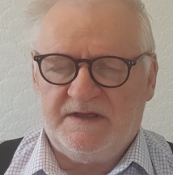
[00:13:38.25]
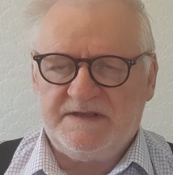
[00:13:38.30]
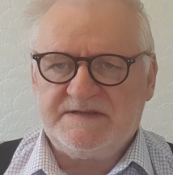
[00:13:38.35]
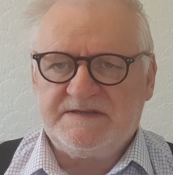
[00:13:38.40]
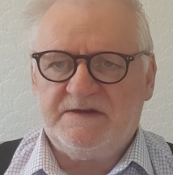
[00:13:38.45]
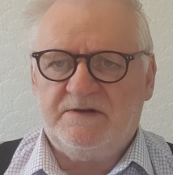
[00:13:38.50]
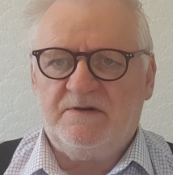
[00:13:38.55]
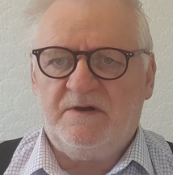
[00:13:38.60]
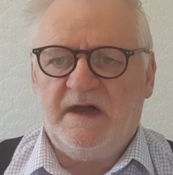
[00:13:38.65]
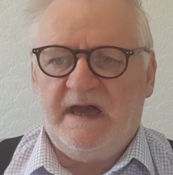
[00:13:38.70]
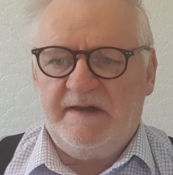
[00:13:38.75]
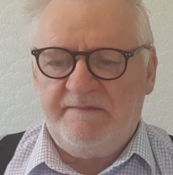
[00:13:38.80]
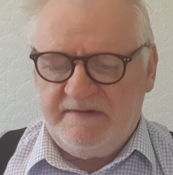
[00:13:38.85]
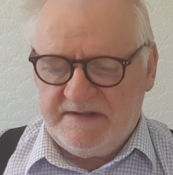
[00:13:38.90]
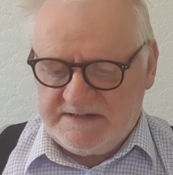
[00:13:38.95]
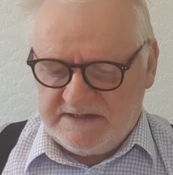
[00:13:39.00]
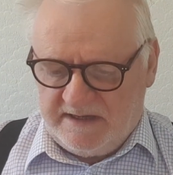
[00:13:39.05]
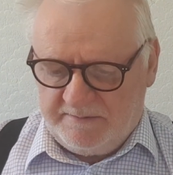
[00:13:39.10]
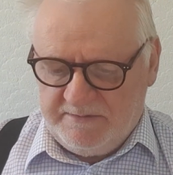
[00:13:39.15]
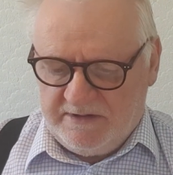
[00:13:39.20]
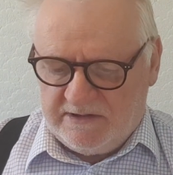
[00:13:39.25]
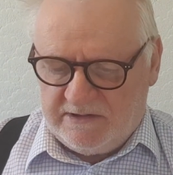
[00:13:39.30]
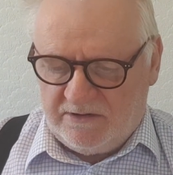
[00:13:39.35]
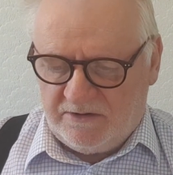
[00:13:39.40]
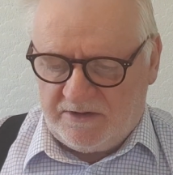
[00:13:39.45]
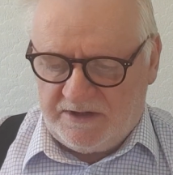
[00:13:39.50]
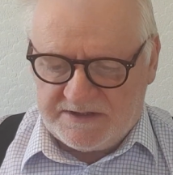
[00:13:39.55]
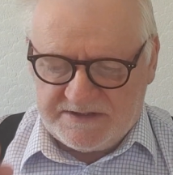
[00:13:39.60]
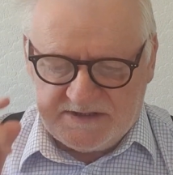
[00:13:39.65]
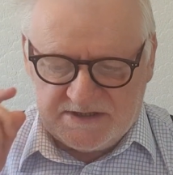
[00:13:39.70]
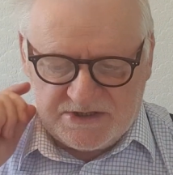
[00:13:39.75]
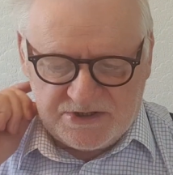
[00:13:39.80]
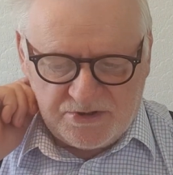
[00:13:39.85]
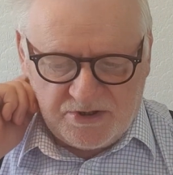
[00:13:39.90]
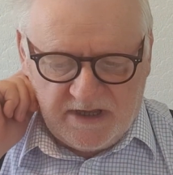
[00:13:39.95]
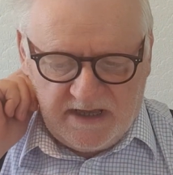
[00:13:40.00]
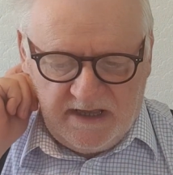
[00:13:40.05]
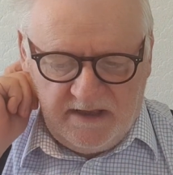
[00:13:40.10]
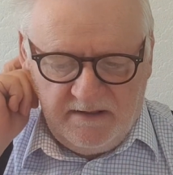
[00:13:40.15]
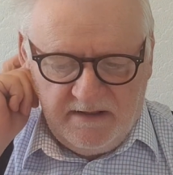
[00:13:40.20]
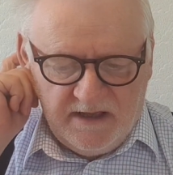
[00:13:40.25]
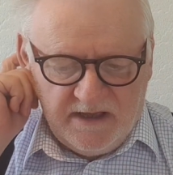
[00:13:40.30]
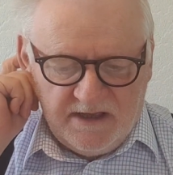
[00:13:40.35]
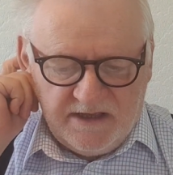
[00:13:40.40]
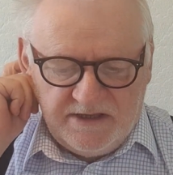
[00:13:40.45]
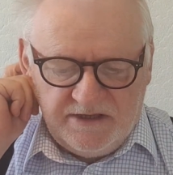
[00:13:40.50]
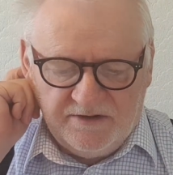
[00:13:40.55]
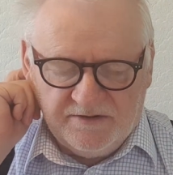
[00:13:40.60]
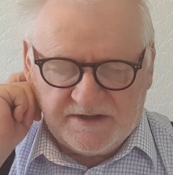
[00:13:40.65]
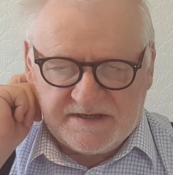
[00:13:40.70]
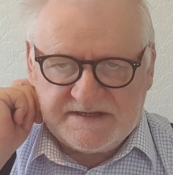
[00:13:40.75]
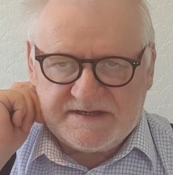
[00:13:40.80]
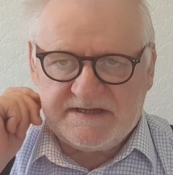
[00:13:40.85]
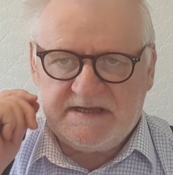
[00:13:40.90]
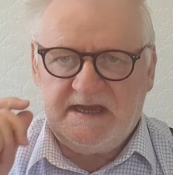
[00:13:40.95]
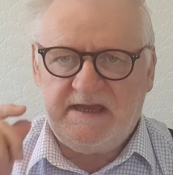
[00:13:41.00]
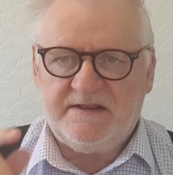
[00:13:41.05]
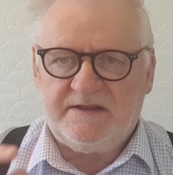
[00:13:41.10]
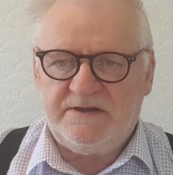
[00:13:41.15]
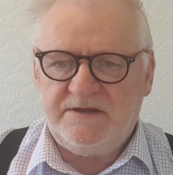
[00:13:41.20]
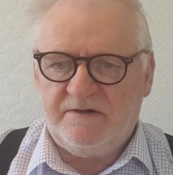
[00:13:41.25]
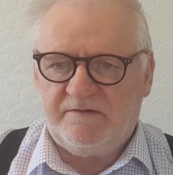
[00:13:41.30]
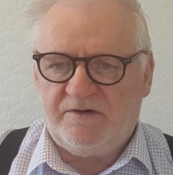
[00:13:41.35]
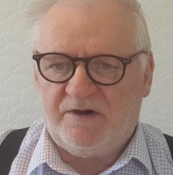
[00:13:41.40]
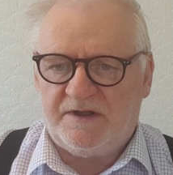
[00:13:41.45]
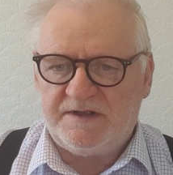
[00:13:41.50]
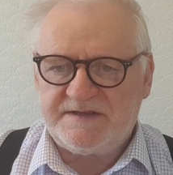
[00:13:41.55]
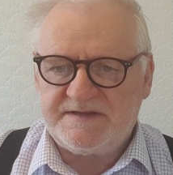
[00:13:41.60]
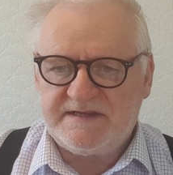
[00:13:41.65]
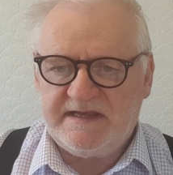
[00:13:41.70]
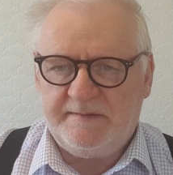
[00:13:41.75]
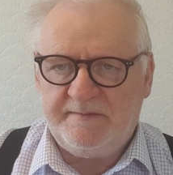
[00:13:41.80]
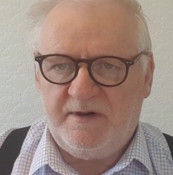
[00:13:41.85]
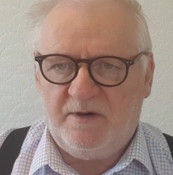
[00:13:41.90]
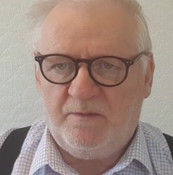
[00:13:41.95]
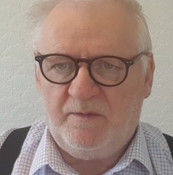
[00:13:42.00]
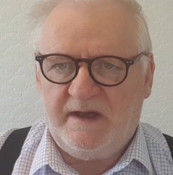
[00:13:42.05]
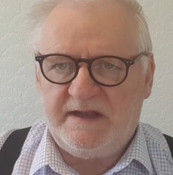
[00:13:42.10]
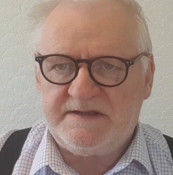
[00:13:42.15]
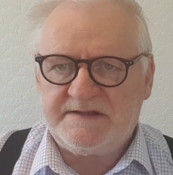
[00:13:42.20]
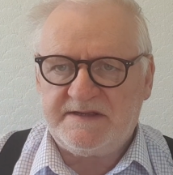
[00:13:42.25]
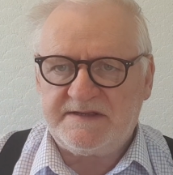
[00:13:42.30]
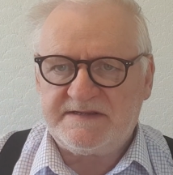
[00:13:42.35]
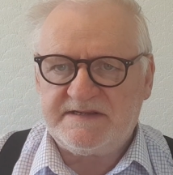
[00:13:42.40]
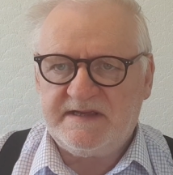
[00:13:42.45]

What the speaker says: So every time you look at a tree, you'll see that you've got summer, winter